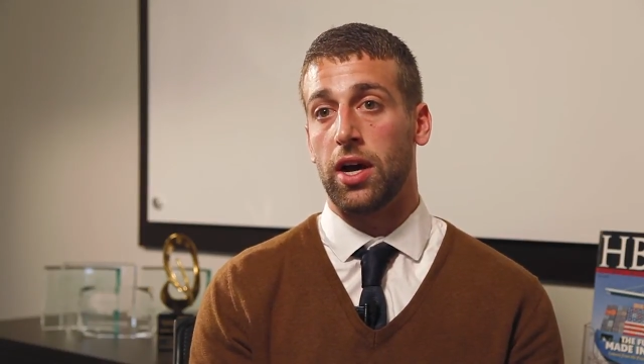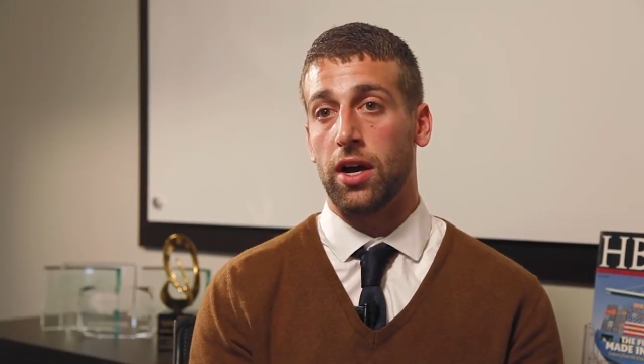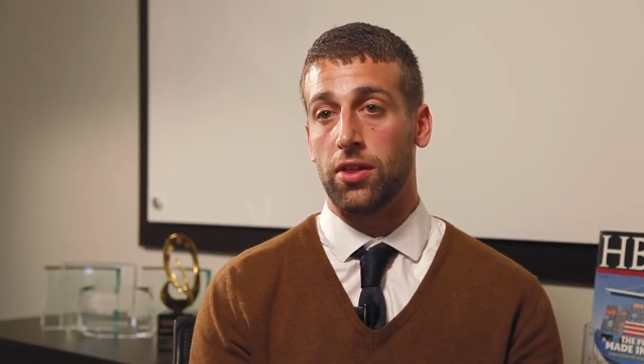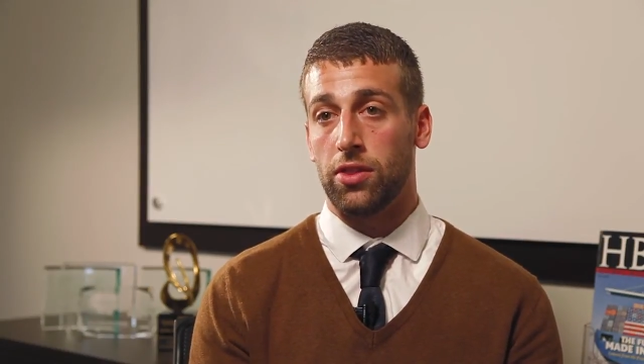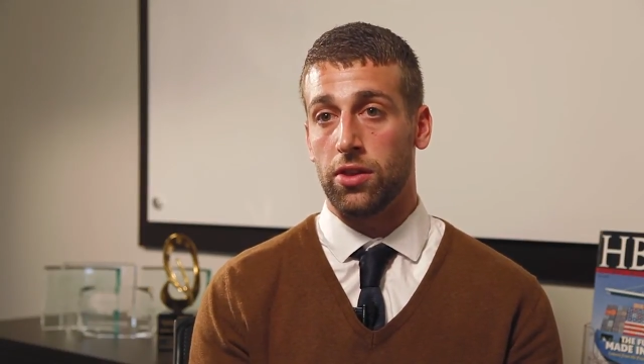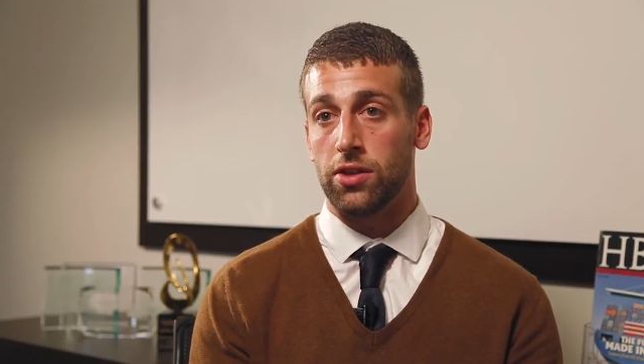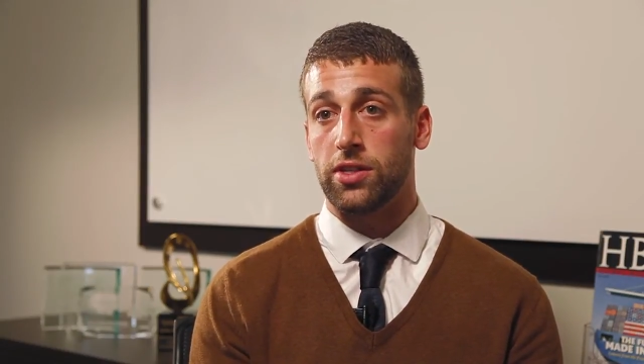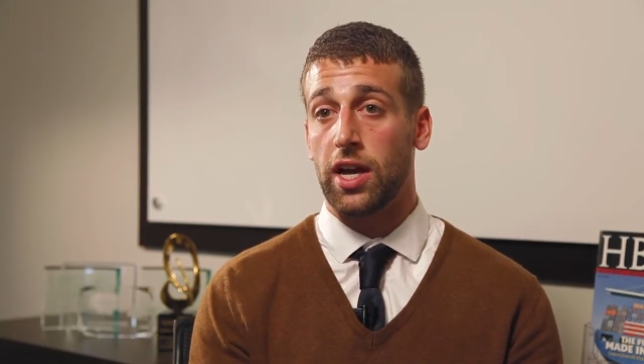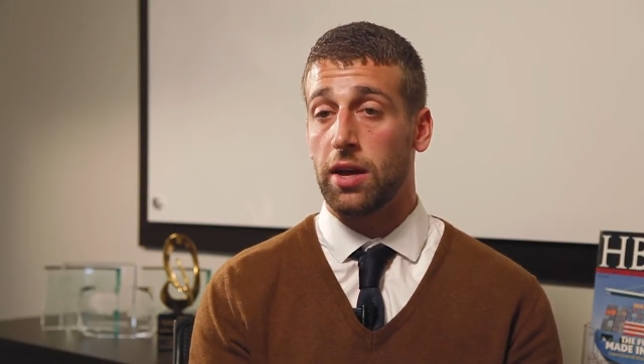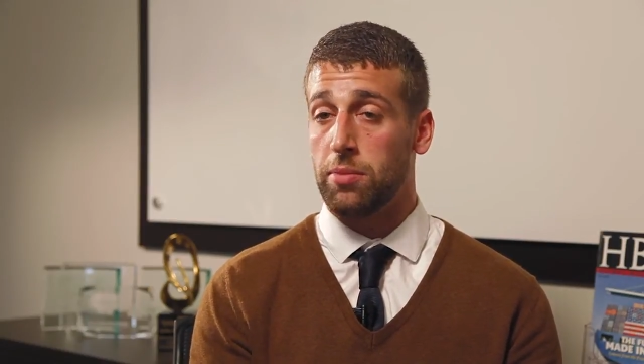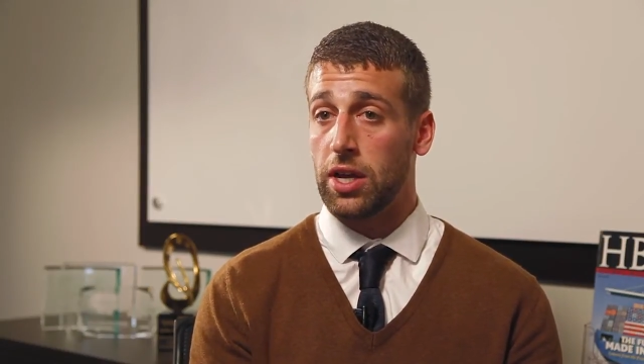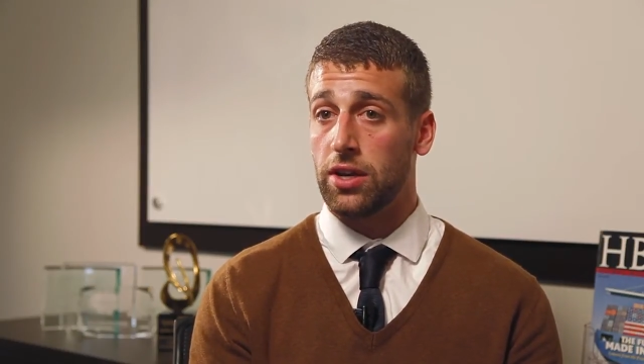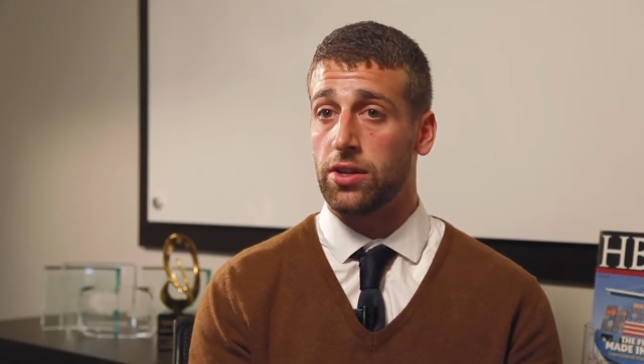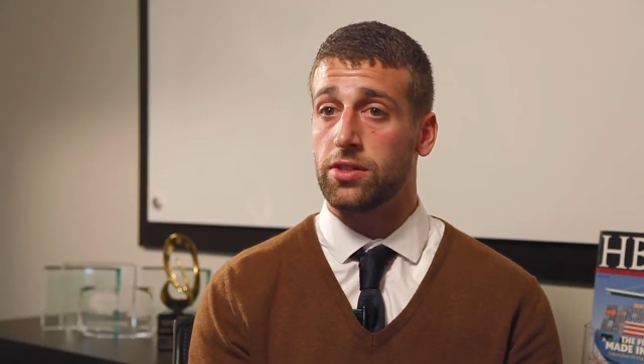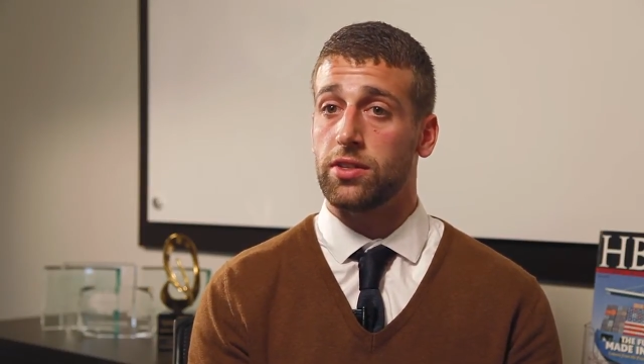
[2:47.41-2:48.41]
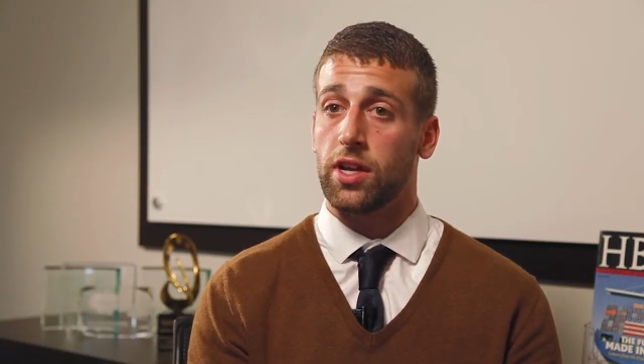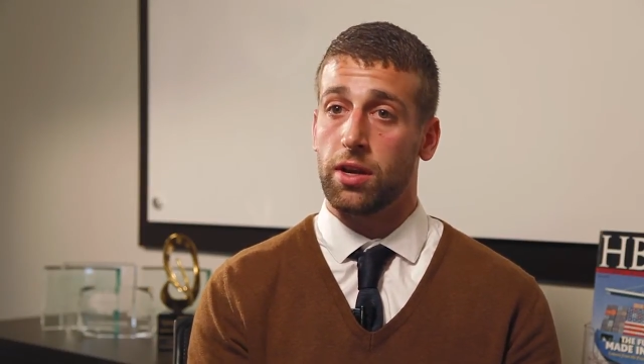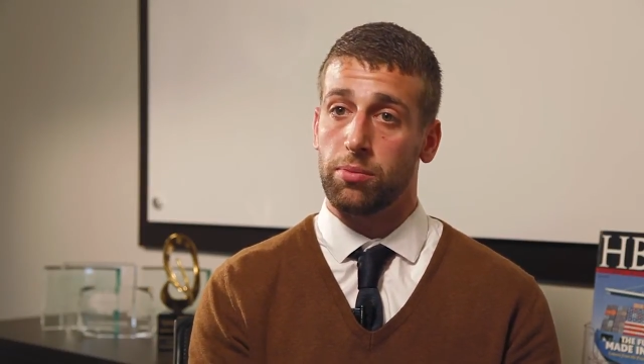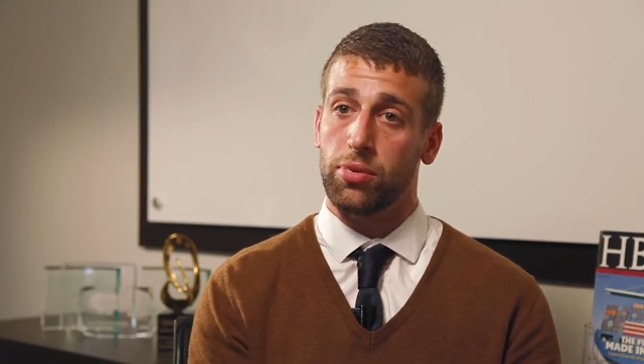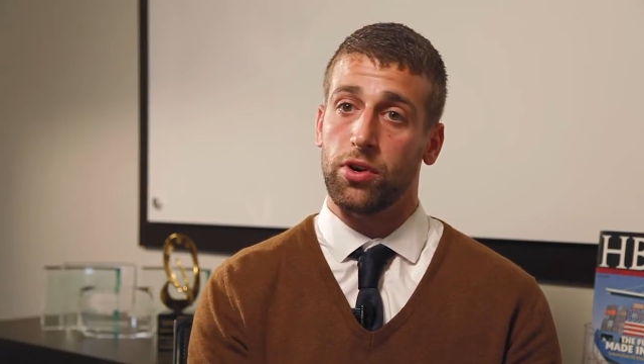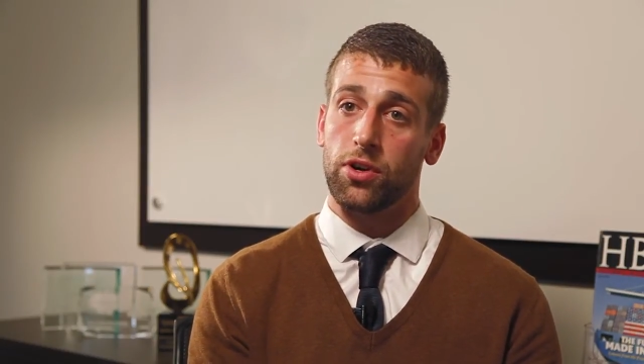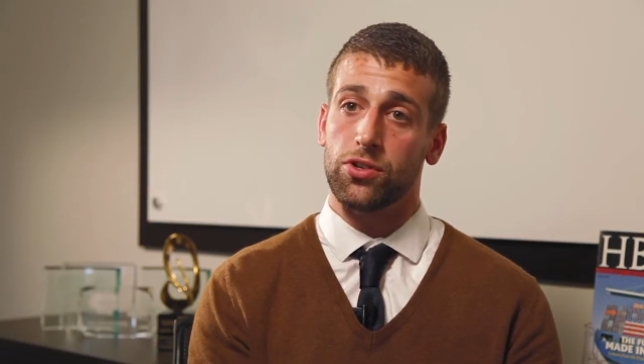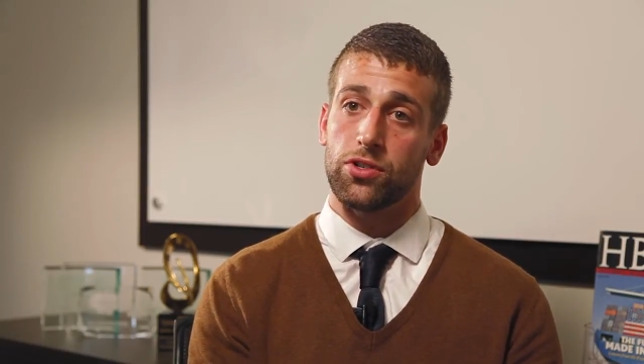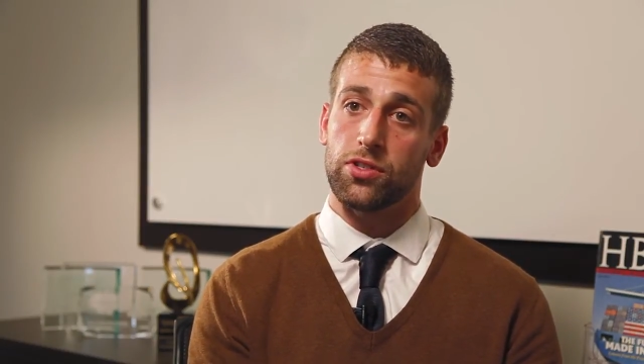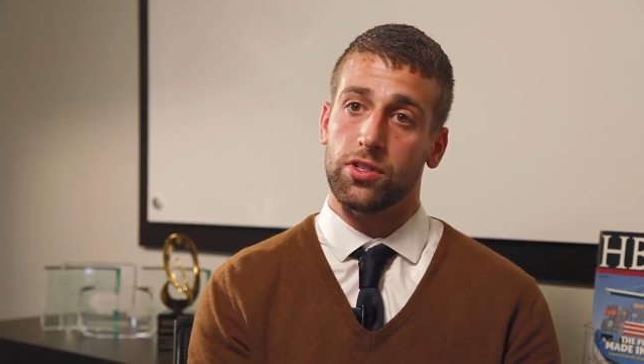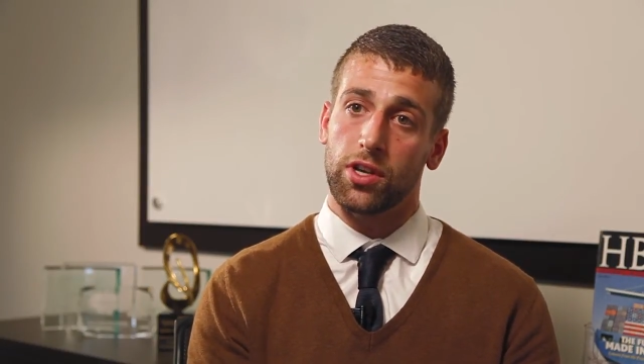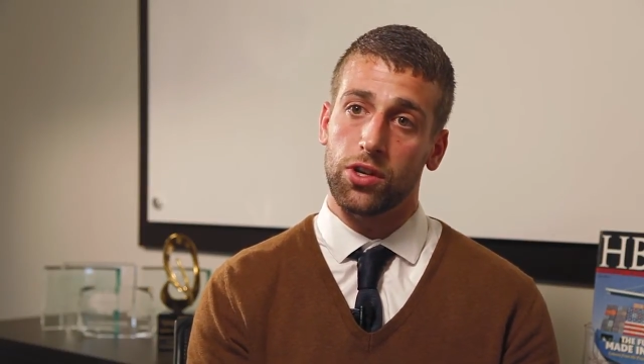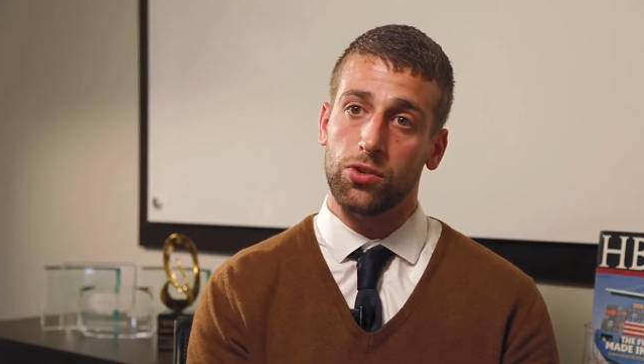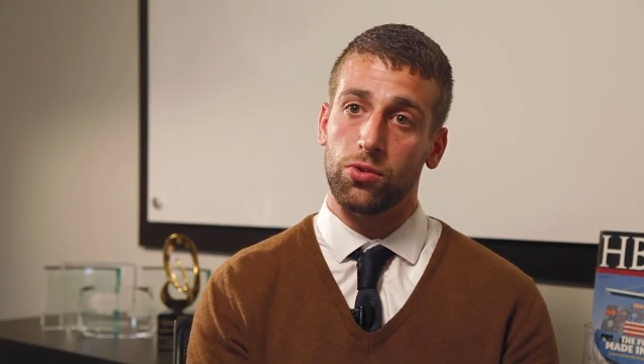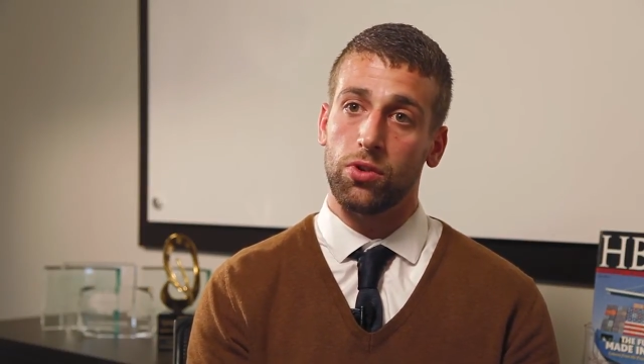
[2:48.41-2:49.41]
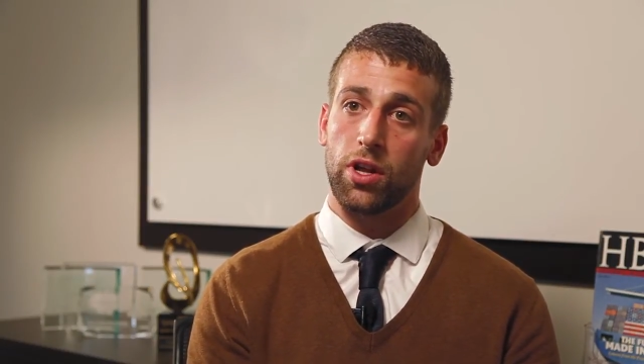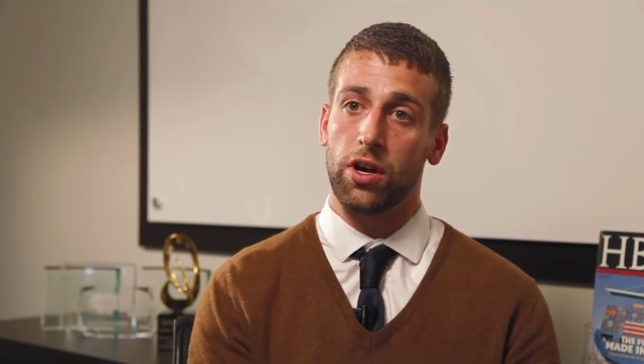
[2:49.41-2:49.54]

on the die maintenance and production schedule